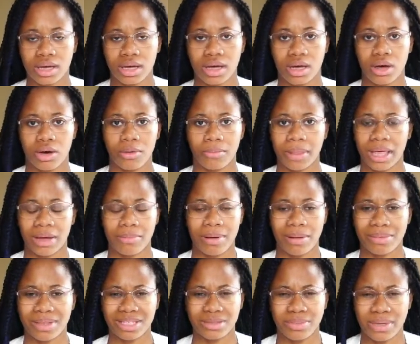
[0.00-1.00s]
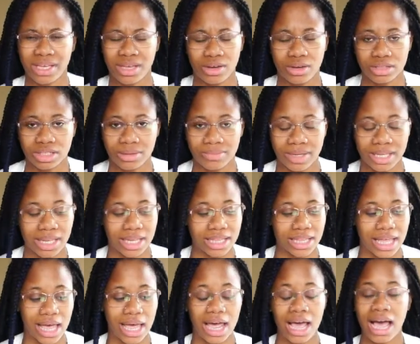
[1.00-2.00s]
Like public speaking or something like
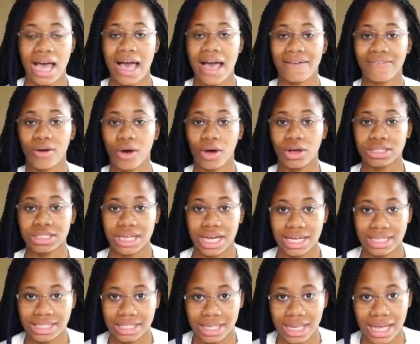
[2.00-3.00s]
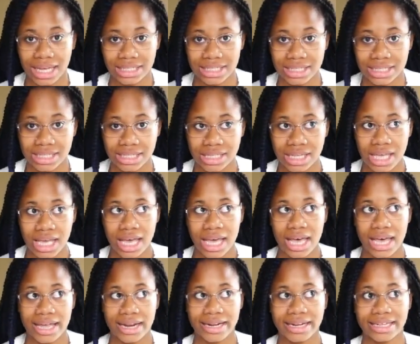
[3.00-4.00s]
that. I have all science classes,
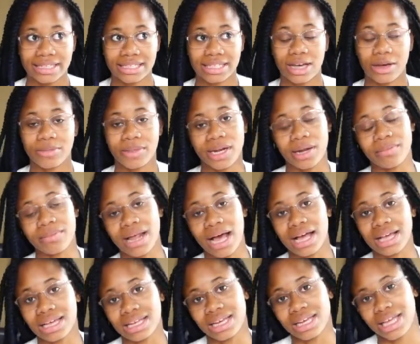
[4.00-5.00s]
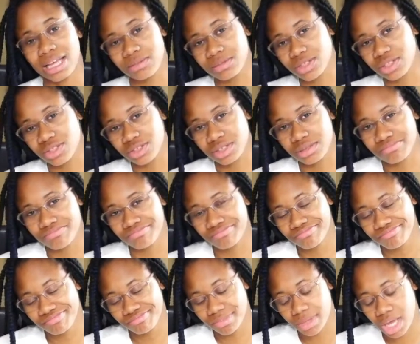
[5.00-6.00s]
and it doesn't help that I'm not good at chemistry.
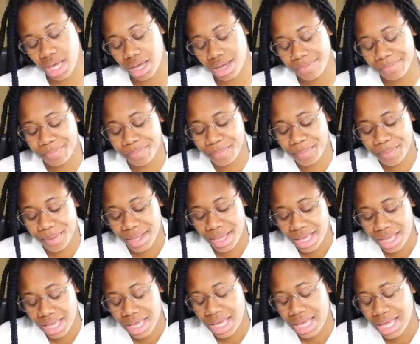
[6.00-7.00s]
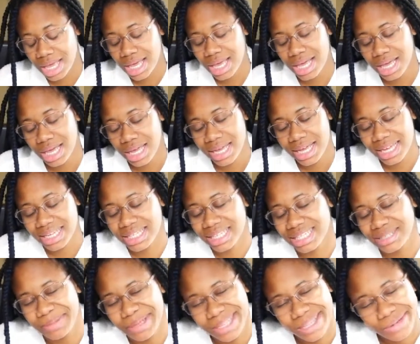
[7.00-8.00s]
Okay? It
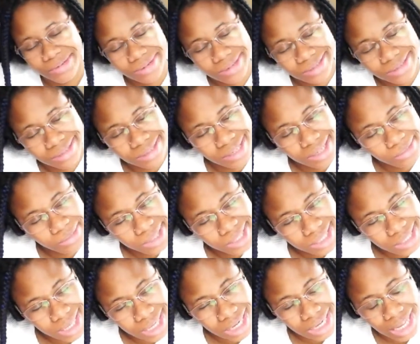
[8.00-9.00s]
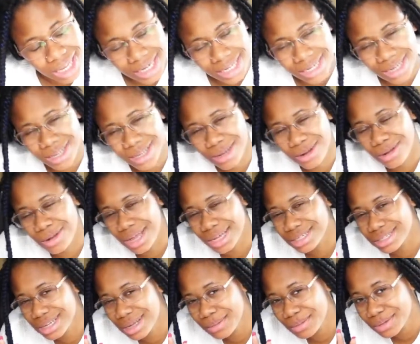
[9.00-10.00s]
takes me a little extra time to study. I need a little
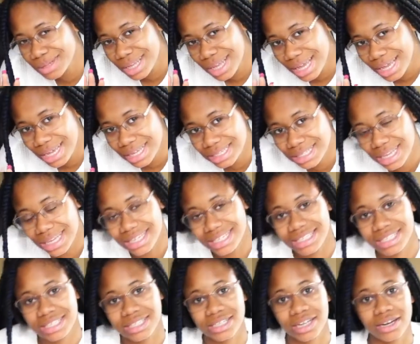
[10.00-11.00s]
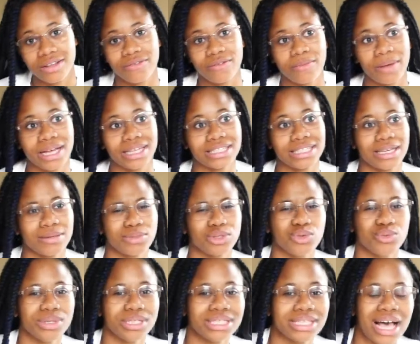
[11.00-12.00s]
extra couple days. I need to study for my exam 2
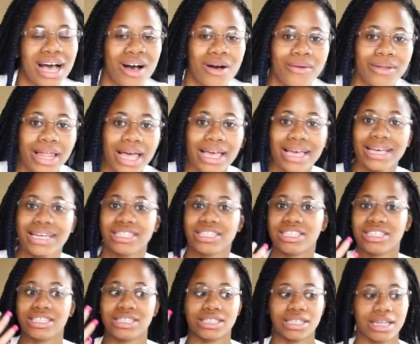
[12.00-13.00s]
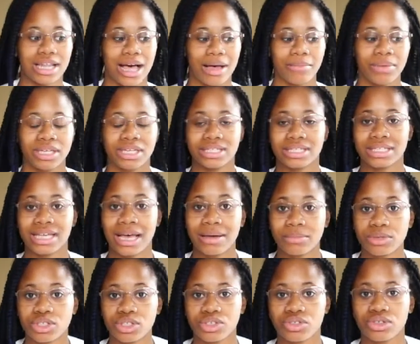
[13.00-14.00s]
weeks out. It's just a lot because
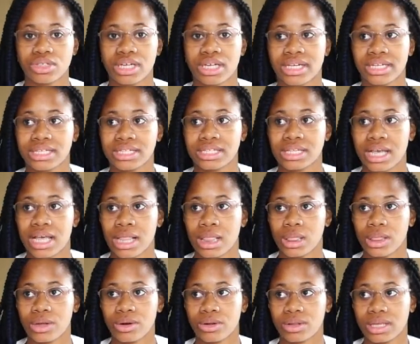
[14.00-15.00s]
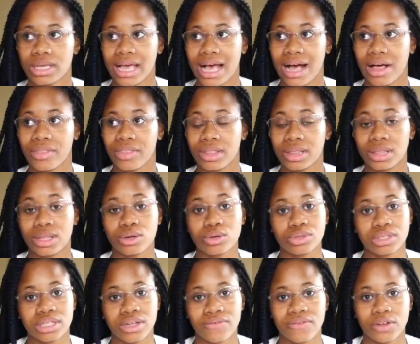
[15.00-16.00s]
chemistry is literally how the little
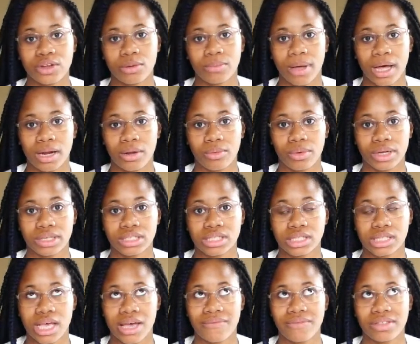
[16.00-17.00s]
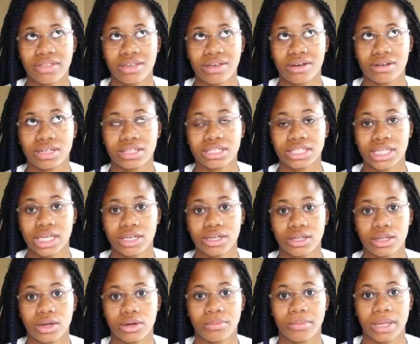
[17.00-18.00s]
stuff in your body works. It's everything on a
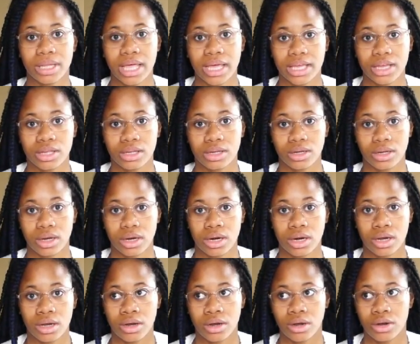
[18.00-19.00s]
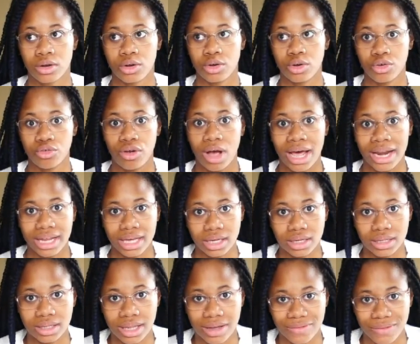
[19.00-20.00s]
cellular, molecular, neuronic
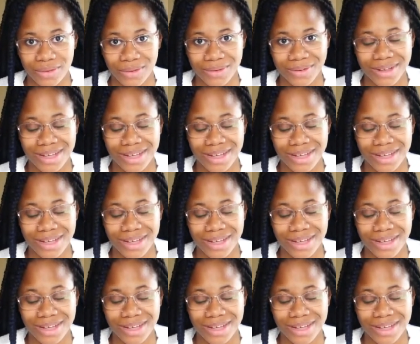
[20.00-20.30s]
level.